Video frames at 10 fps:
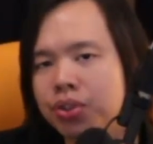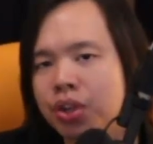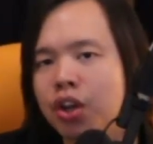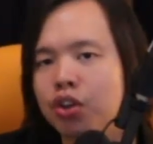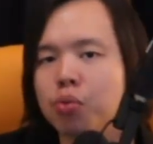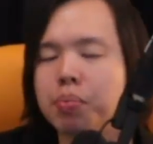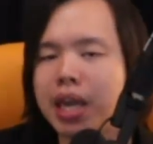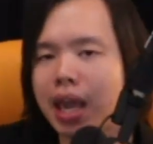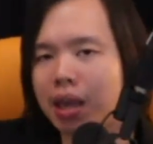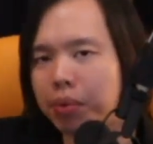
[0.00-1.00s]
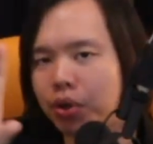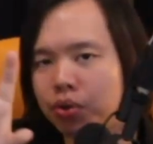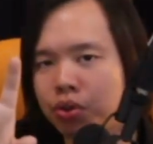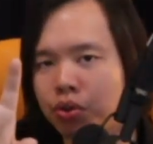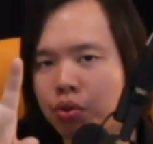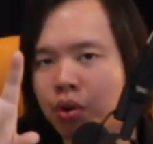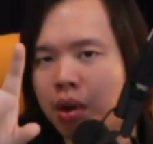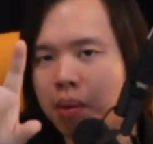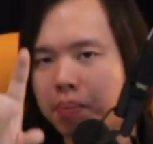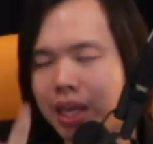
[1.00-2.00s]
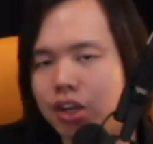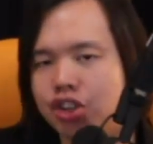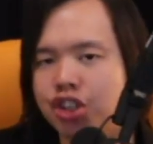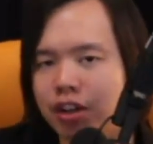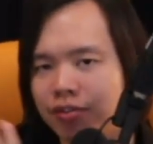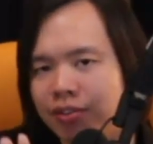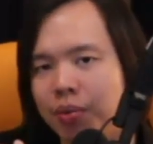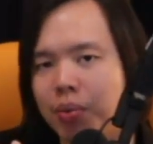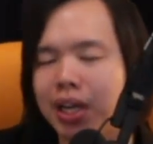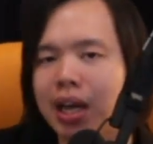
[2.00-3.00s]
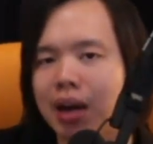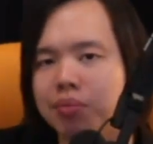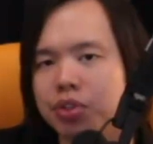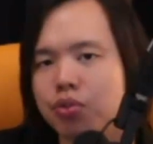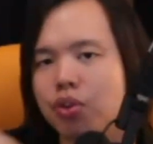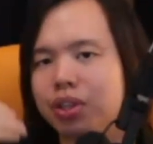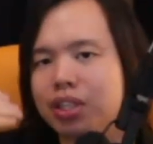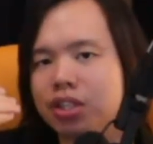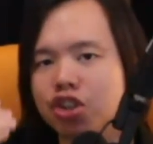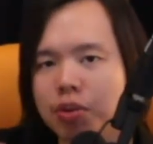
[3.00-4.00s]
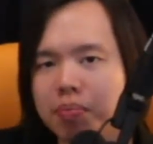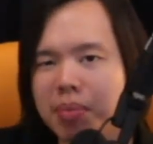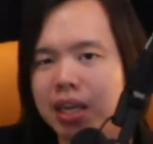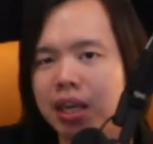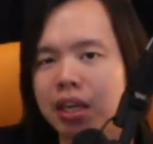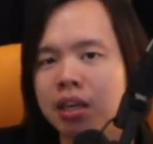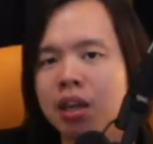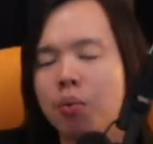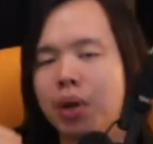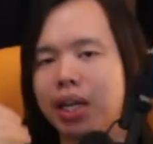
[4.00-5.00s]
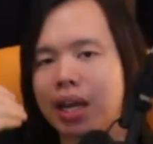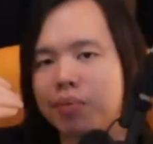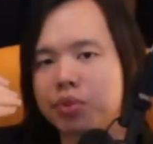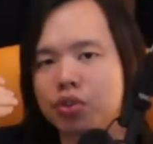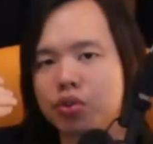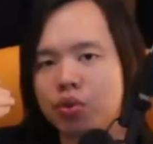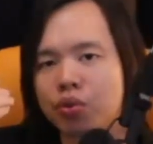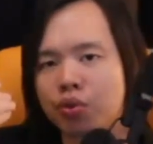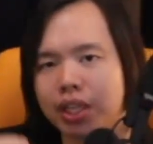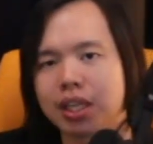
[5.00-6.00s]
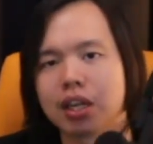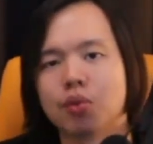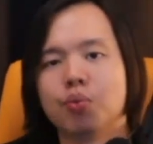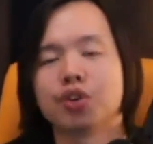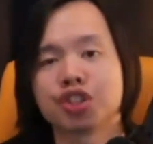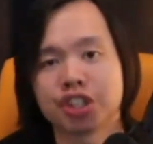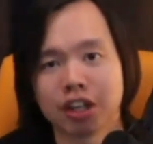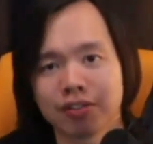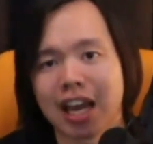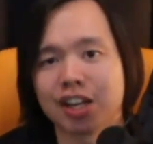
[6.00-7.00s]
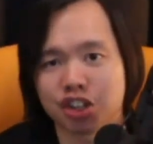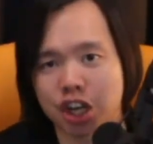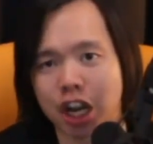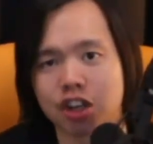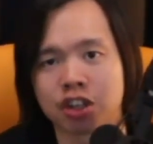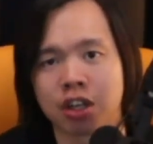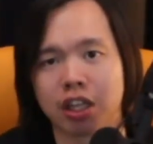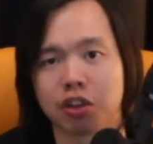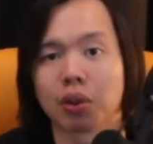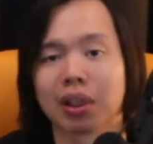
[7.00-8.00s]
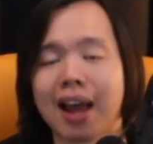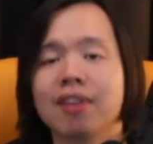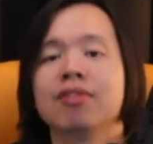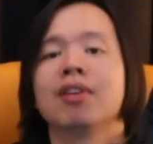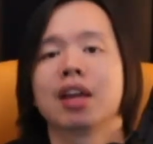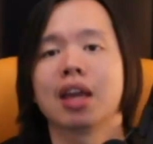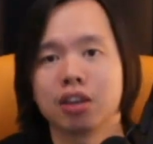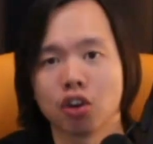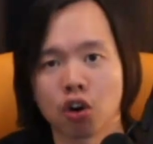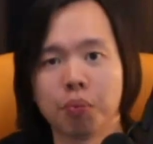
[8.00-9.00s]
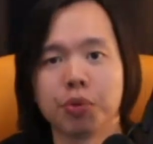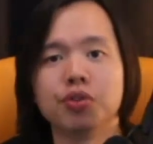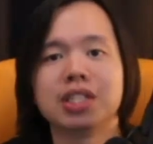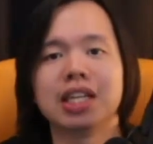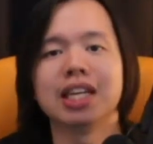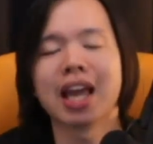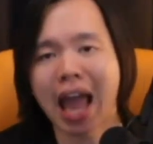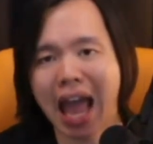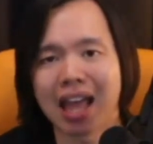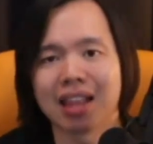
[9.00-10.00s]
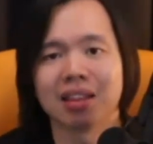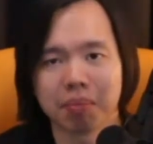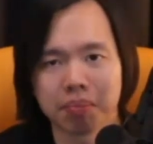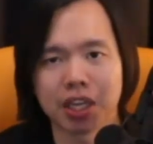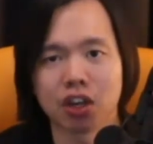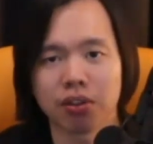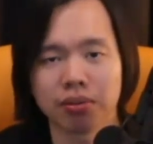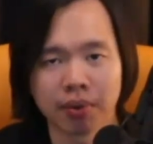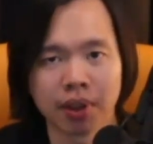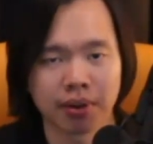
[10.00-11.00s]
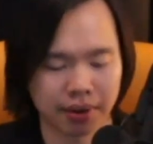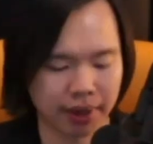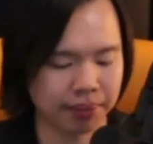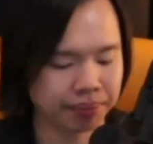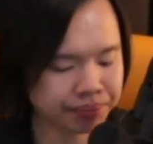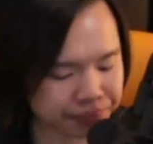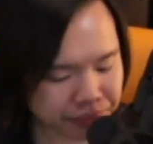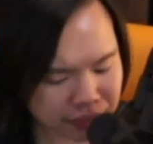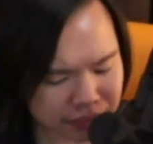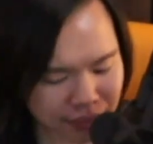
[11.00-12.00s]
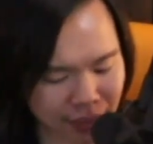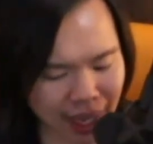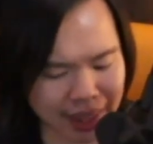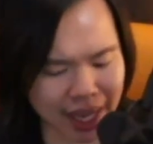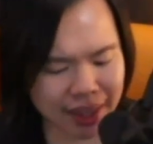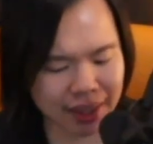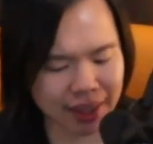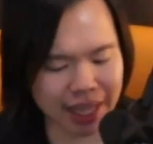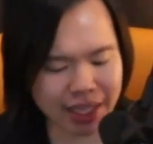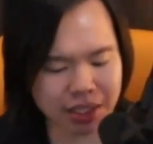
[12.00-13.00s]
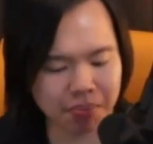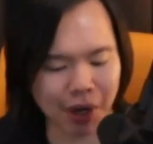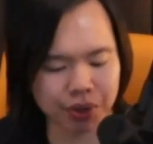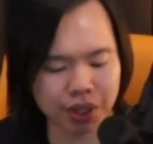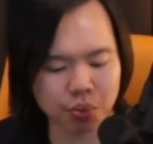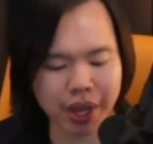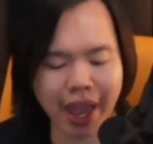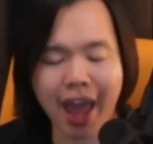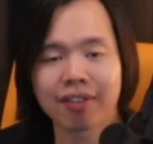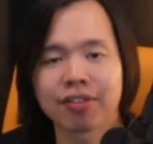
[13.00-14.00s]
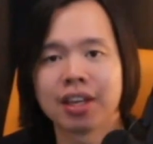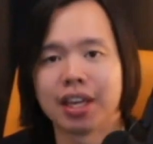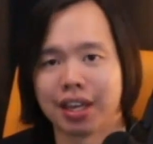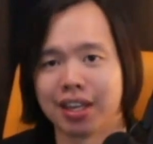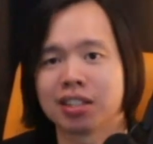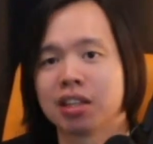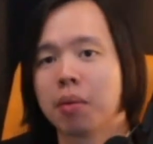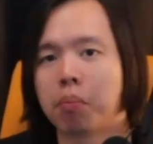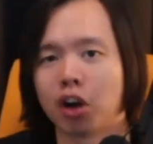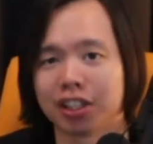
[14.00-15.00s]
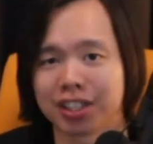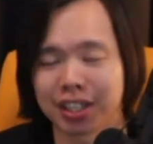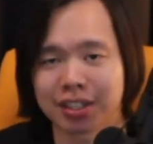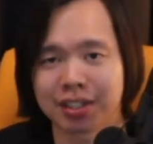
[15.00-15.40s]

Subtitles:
to be able to make a shift when it comes to your decision making, when it comes to creating a real shift and change in your life, your community, and beyond, right? And then the next mountain we have is politics